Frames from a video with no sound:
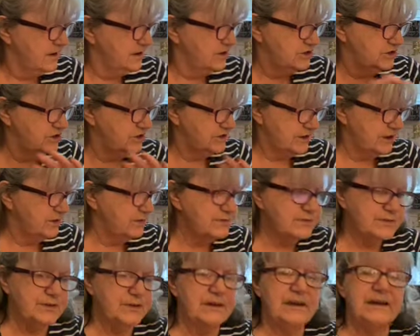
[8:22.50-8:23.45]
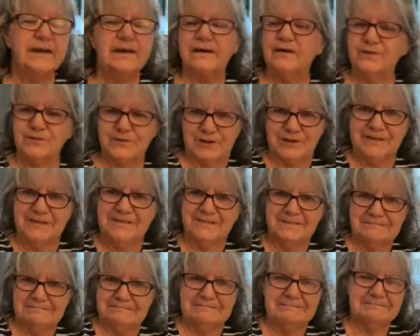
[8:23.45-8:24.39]
she's out for the count.
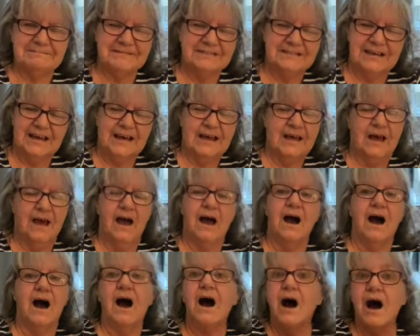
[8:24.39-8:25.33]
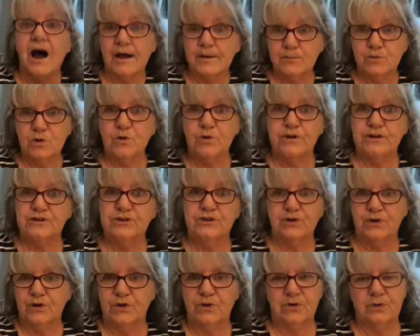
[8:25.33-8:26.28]
I'm going to
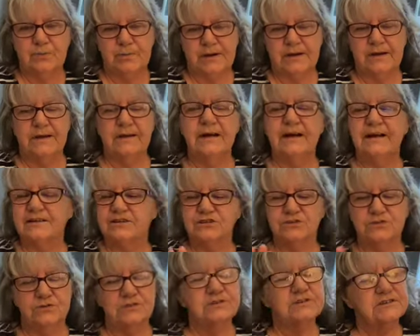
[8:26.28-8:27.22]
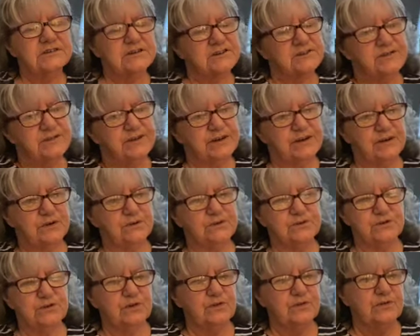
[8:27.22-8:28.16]
go to bed as soon as this video
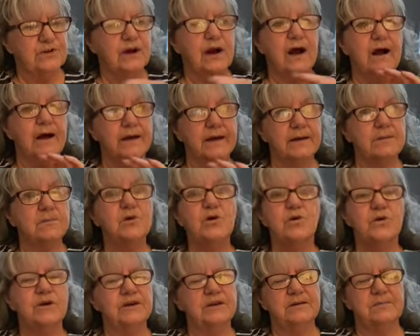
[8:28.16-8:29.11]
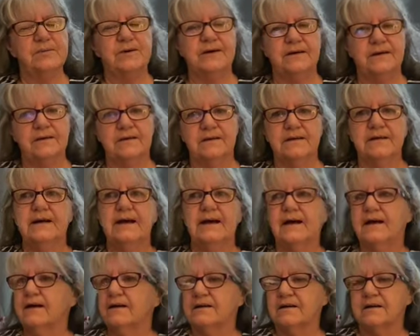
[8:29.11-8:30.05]
is over. I am going to bed,
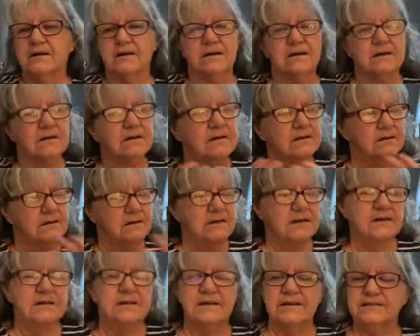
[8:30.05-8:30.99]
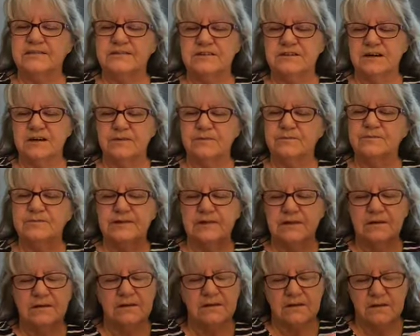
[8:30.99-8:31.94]
get nice and
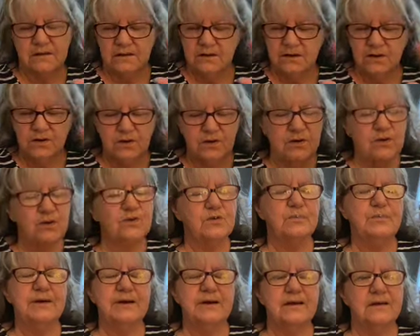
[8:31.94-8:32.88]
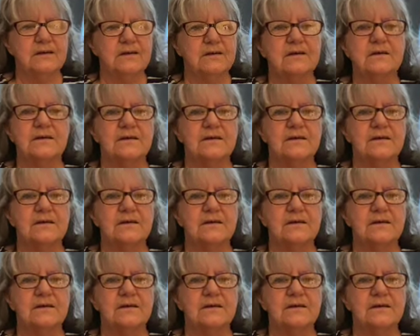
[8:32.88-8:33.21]
comfy, go to bed,